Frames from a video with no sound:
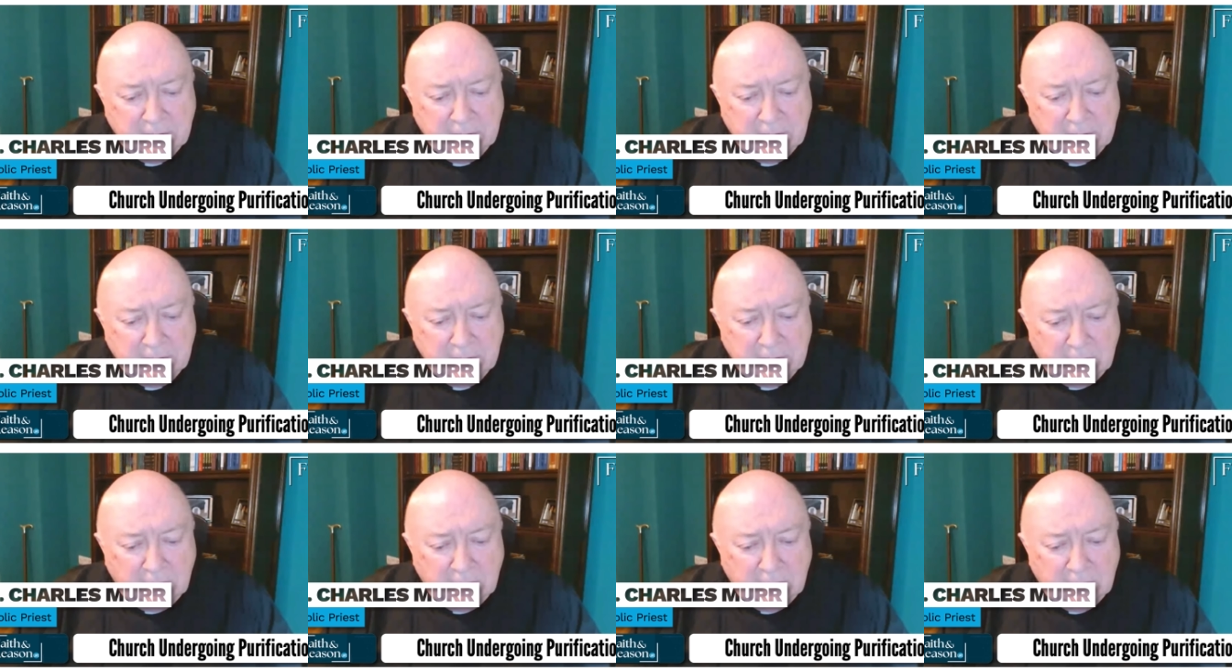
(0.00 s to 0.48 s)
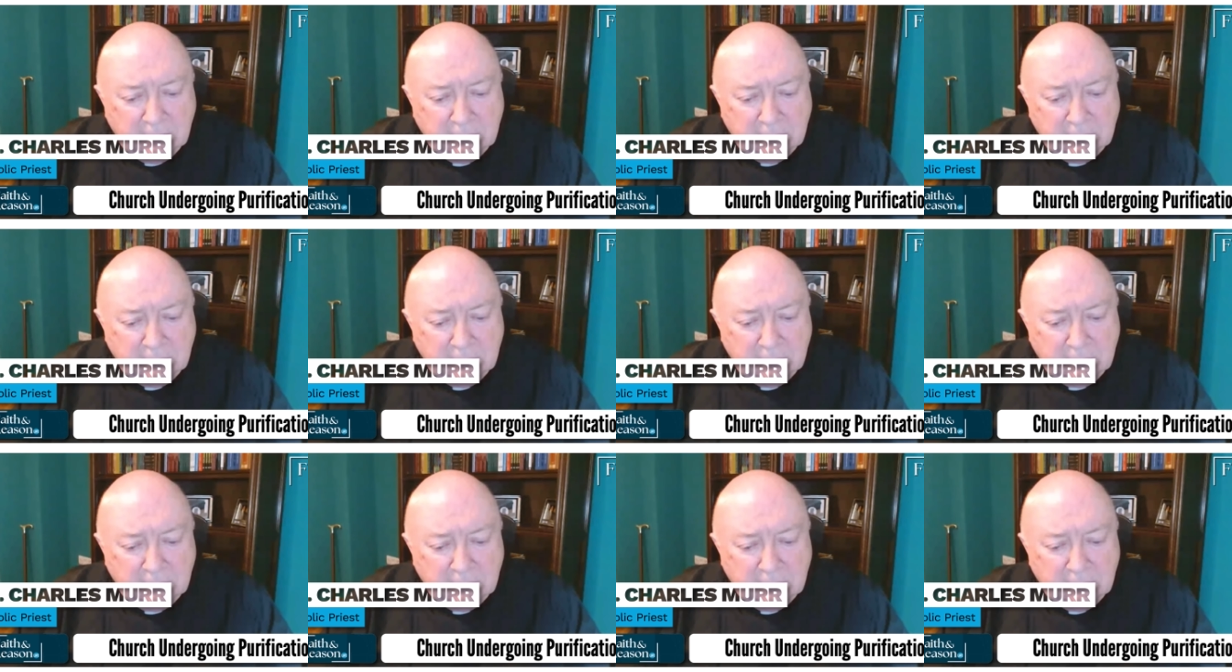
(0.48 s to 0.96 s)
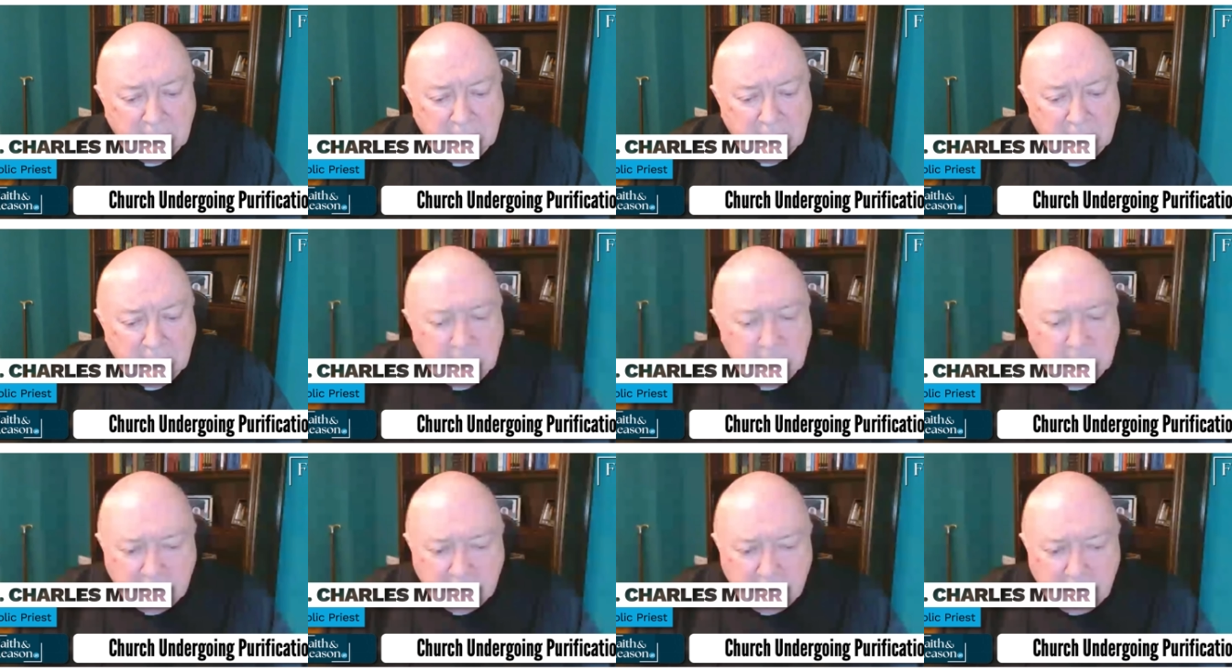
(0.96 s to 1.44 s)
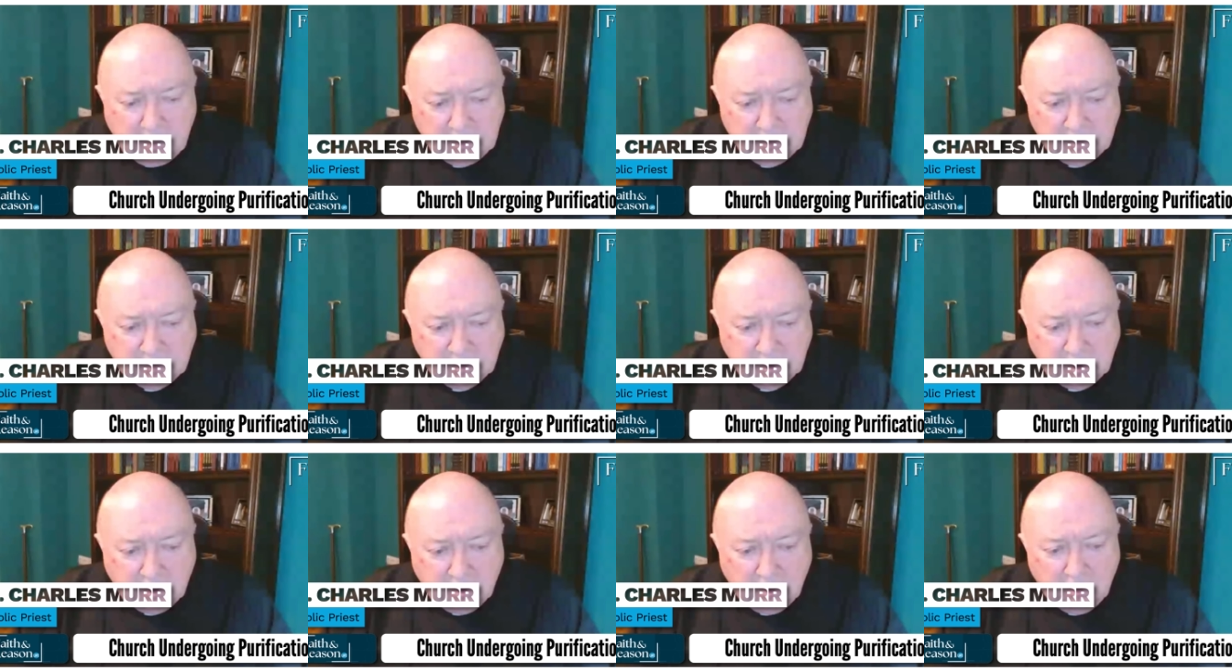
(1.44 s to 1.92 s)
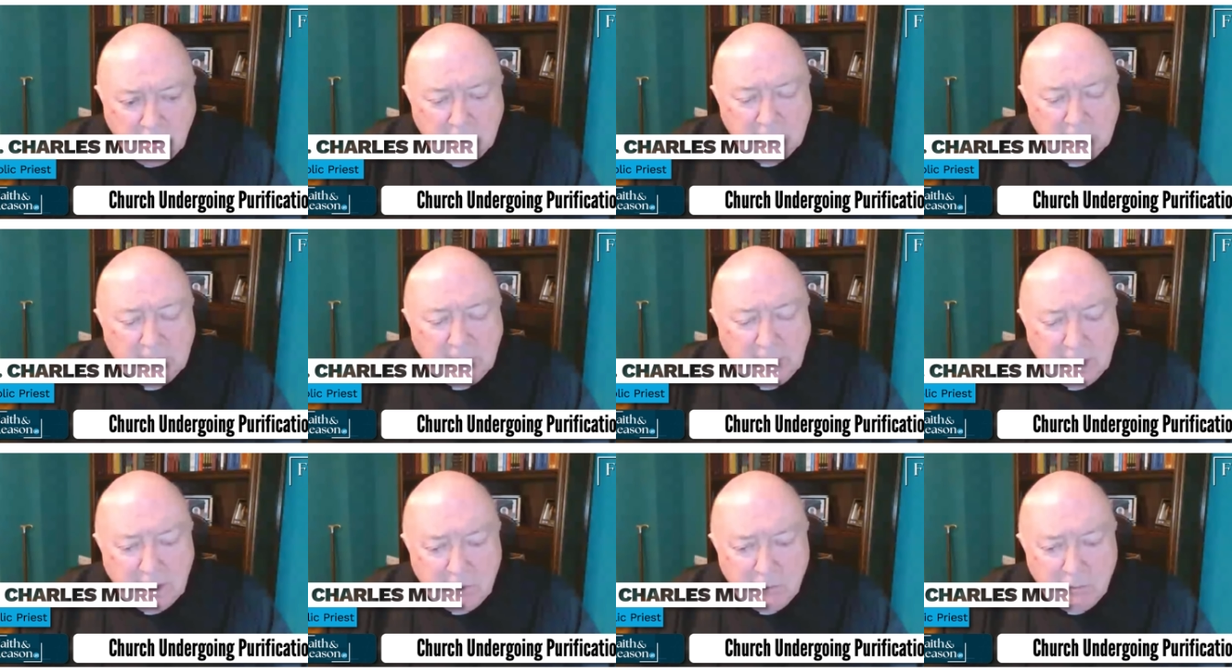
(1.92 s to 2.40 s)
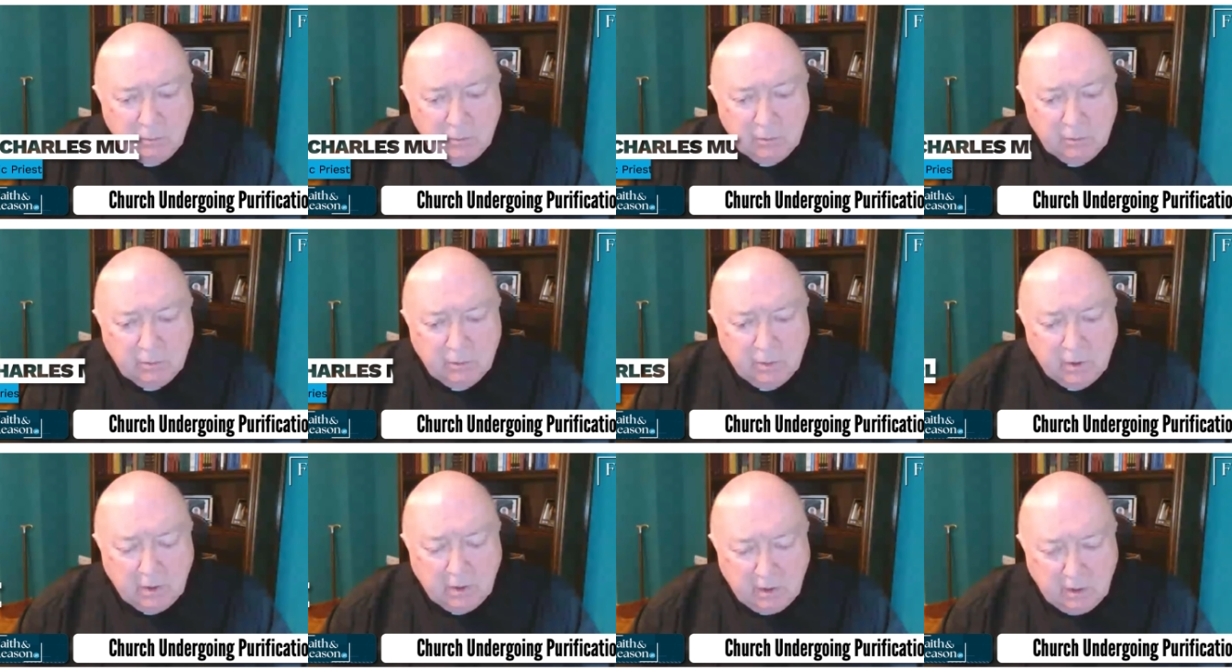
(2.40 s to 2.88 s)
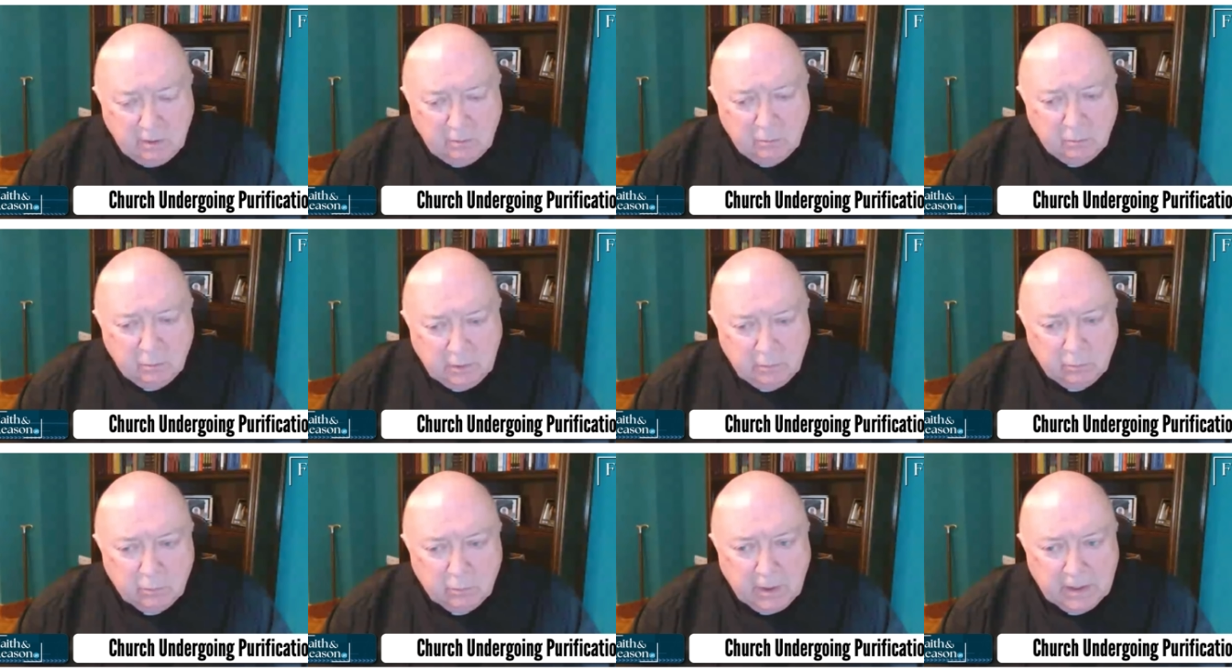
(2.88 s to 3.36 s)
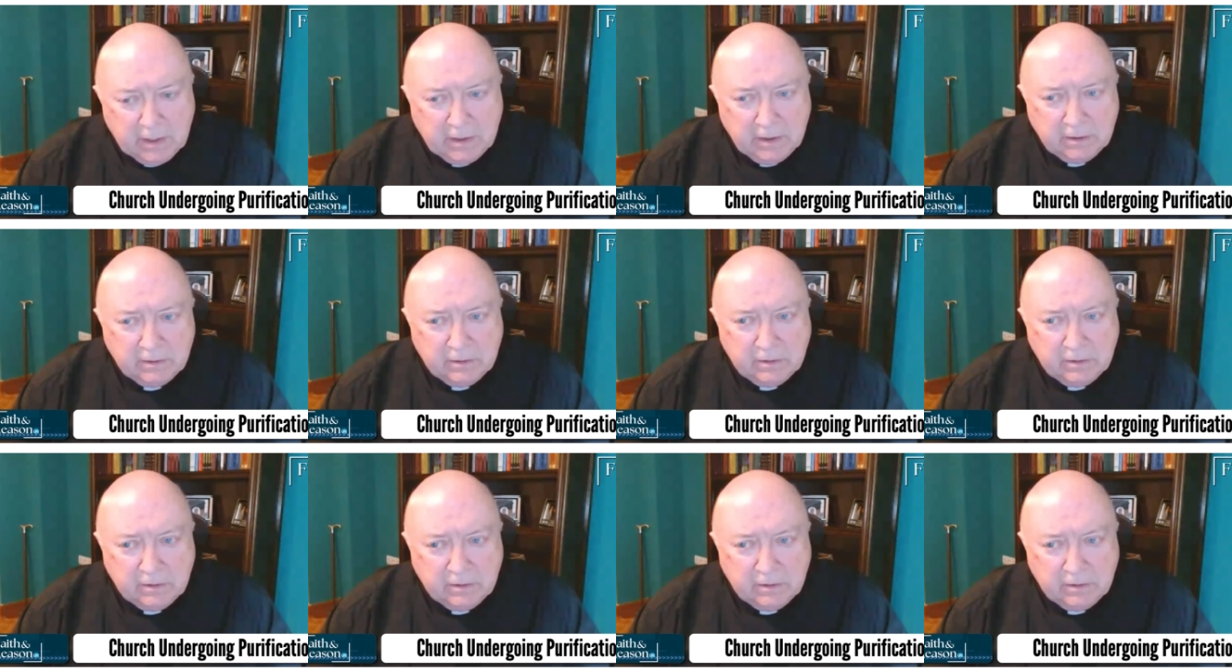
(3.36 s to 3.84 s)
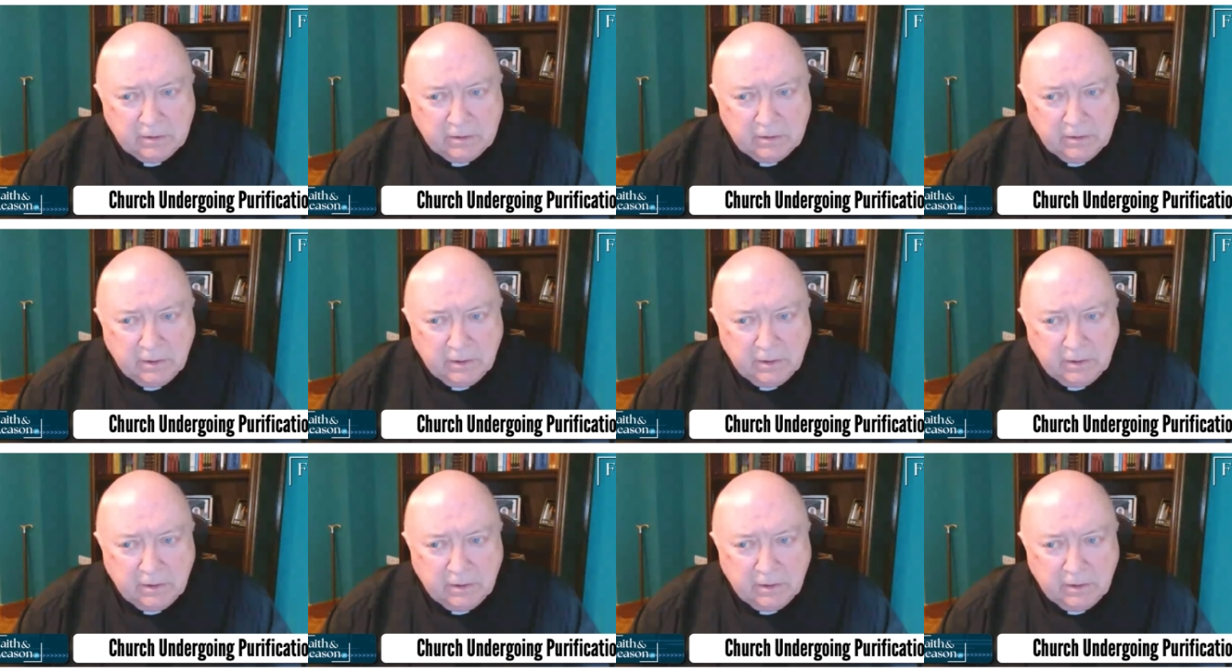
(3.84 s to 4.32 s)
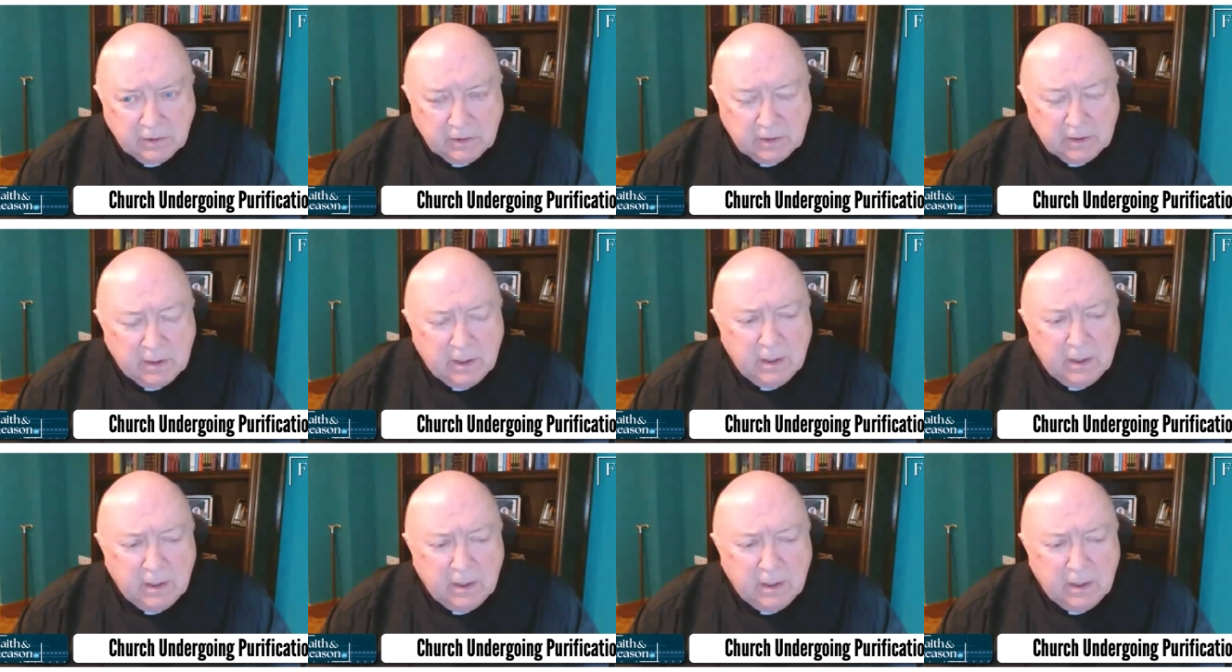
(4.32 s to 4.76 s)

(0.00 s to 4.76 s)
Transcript: a couple of months ago, and then I reread it recently,